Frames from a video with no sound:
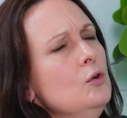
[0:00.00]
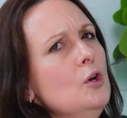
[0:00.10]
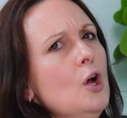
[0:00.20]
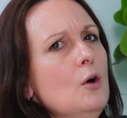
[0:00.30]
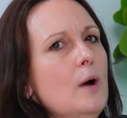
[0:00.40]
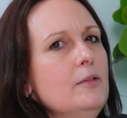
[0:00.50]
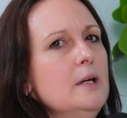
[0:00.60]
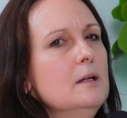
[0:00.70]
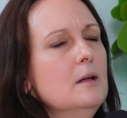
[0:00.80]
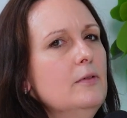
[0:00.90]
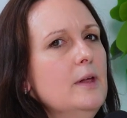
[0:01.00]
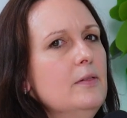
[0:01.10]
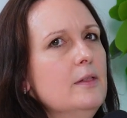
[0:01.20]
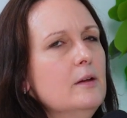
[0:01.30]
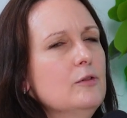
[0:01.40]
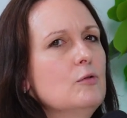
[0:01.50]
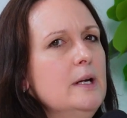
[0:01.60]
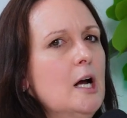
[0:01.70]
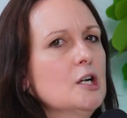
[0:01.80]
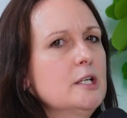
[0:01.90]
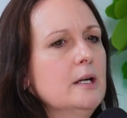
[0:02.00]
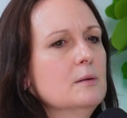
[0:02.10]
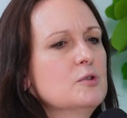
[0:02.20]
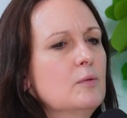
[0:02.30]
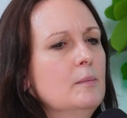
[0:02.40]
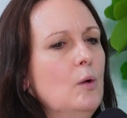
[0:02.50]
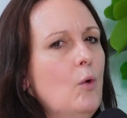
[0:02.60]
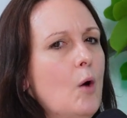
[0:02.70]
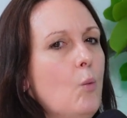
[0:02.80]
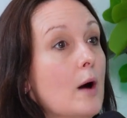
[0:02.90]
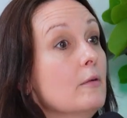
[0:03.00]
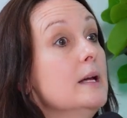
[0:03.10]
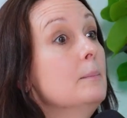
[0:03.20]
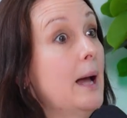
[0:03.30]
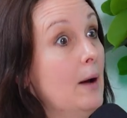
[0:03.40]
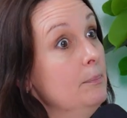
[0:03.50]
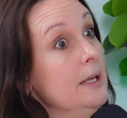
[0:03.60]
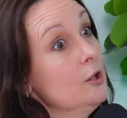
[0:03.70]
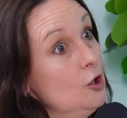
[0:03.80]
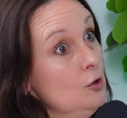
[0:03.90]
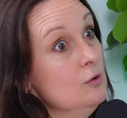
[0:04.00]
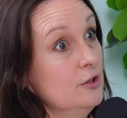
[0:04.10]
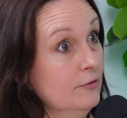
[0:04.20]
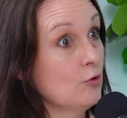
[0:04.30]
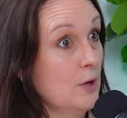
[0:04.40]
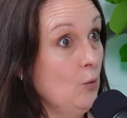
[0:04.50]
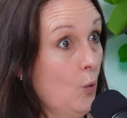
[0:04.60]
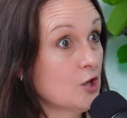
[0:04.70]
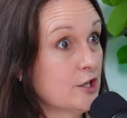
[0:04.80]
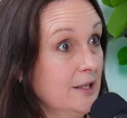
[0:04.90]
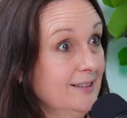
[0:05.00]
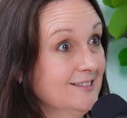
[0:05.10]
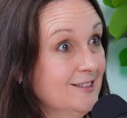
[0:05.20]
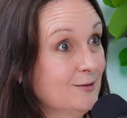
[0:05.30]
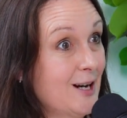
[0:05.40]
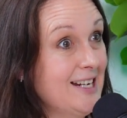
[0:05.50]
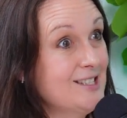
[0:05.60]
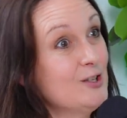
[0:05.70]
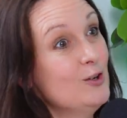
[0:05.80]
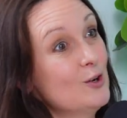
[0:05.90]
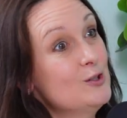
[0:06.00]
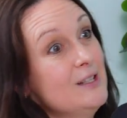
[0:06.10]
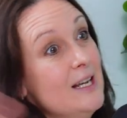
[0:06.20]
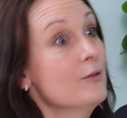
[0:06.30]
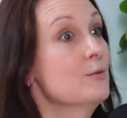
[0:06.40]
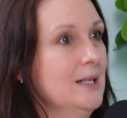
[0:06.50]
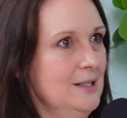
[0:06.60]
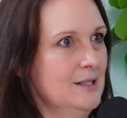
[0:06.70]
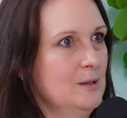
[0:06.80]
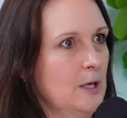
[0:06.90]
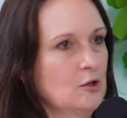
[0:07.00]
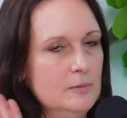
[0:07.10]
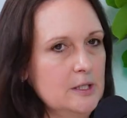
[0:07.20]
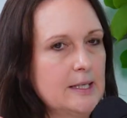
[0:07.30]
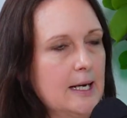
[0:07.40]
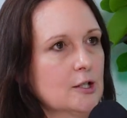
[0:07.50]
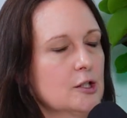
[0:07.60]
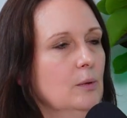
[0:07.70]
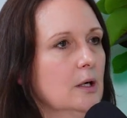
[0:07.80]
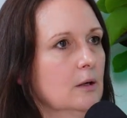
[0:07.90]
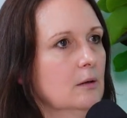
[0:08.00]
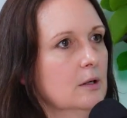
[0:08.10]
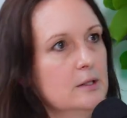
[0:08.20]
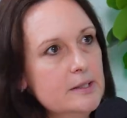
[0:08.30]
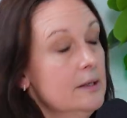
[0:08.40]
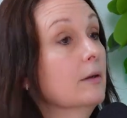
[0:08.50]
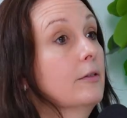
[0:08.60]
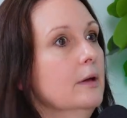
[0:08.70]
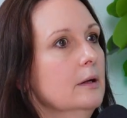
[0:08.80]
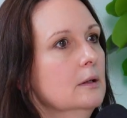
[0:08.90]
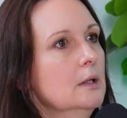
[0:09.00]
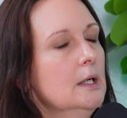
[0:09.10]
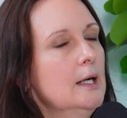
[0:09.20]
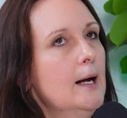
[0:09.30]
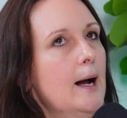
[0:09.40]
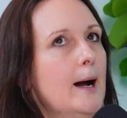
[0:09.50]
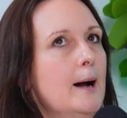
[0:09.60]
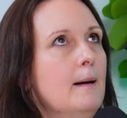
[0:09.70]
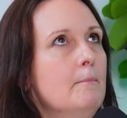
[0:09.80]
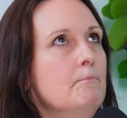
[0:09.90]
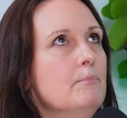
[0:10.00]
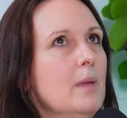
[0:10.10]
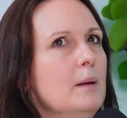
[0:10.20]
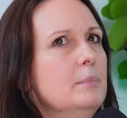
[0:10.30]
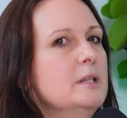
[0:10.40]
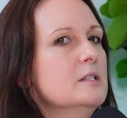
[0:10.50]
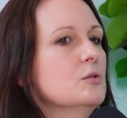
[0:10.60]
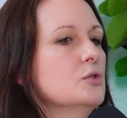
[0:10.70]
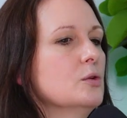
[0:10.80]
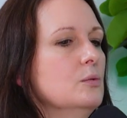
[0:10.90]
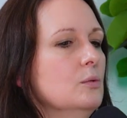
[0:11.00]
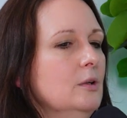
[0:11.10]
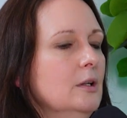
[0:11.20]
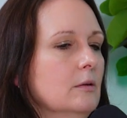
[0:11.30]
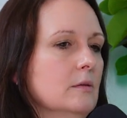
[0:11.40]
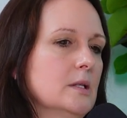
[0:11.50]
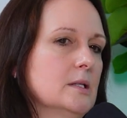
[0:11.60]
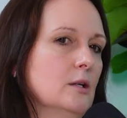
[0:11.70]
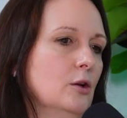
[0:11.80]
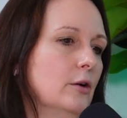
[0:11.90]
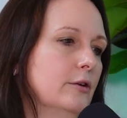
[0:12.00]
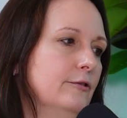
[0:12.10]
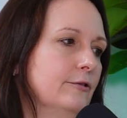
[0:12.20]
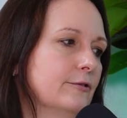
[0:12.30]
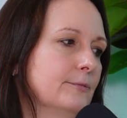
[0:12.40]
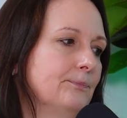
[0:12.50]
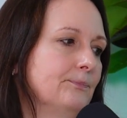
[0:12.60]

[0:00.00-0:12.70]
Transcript: No, I think the green hushing comes from a worry about being accused of greenwashing, right? So you go to the other end of the spectrum, you say, actually, we're going to say nothing. But there's also, there's a lot of,